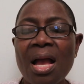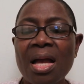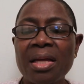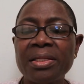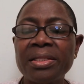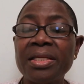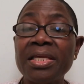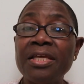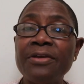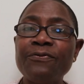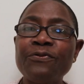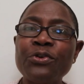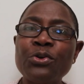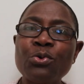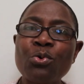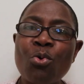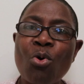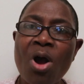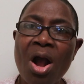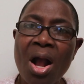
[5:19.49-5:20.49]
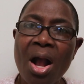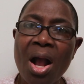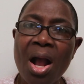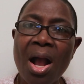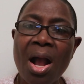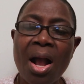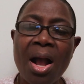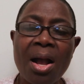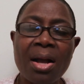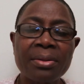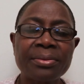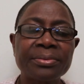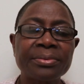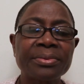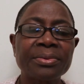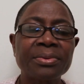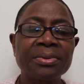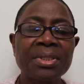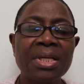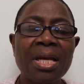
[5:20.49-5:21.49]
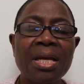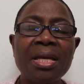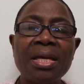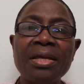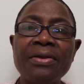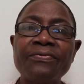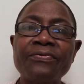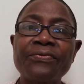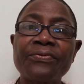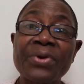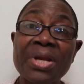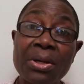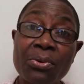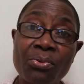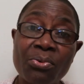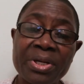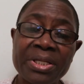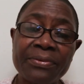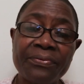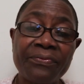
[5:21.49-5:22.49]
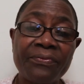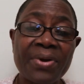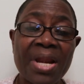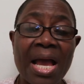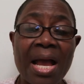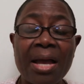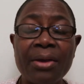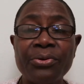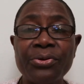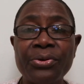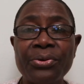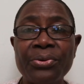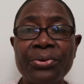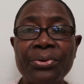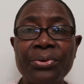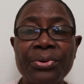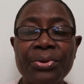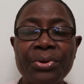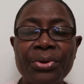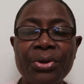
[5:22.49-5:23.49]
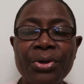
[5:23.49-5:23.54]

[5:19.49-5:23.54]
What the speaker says: and if you are a frequent flyer,